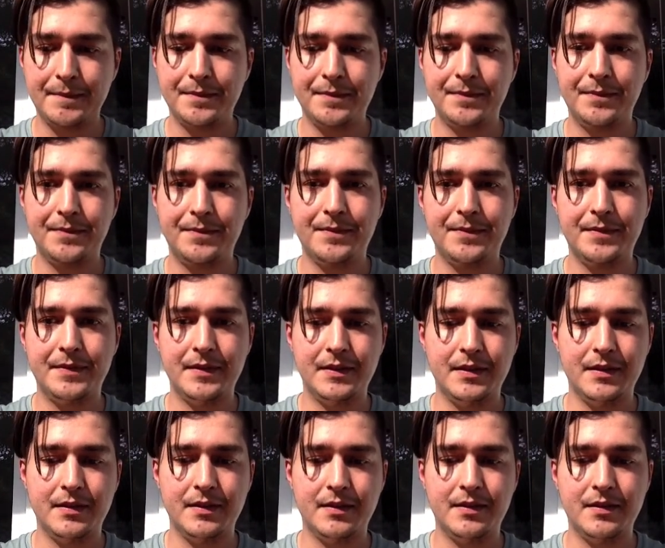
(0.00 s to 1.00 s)

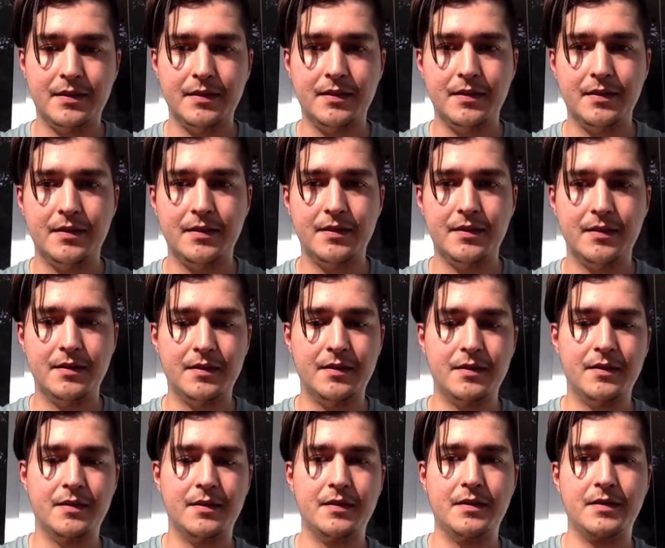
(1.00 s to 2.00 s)

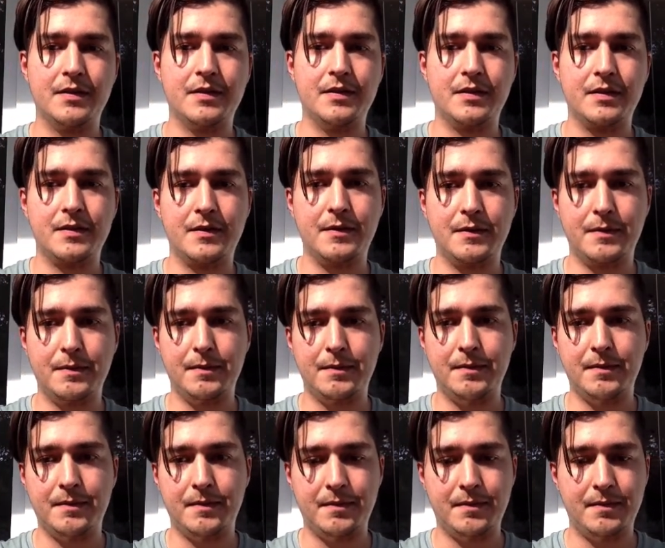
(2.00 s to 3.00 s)

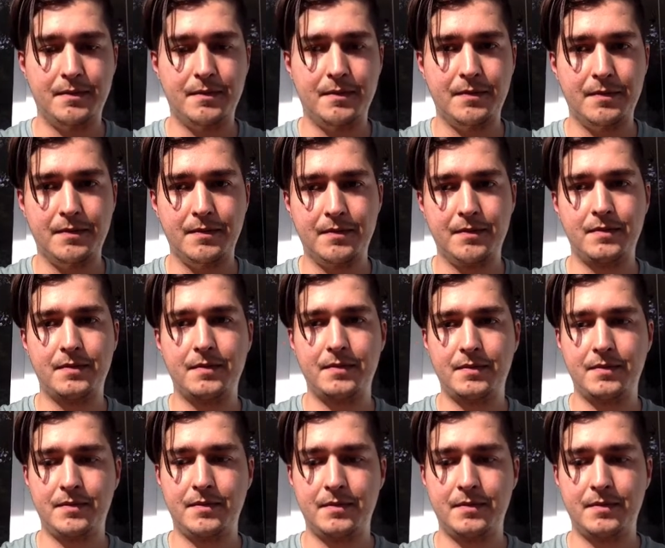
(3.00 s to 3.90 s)
Nobody speaks.